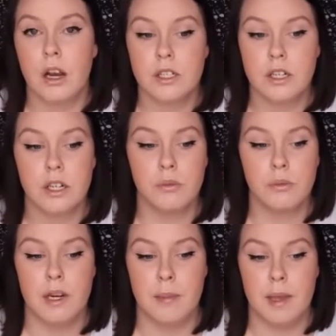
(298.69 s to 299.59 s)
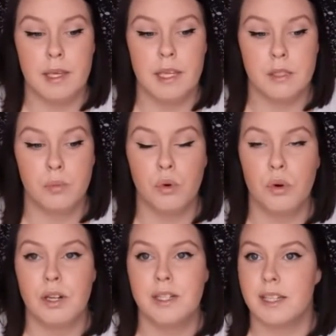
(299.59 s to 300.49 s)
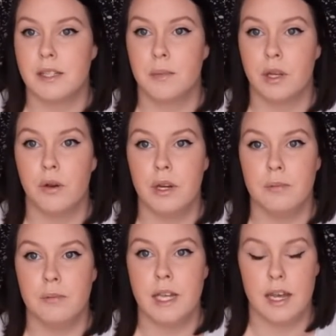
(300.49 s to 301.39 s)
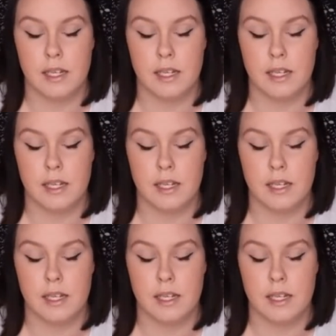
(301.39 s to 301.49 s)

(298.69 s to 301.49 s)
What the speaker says: doctor when a baby is born does a meconium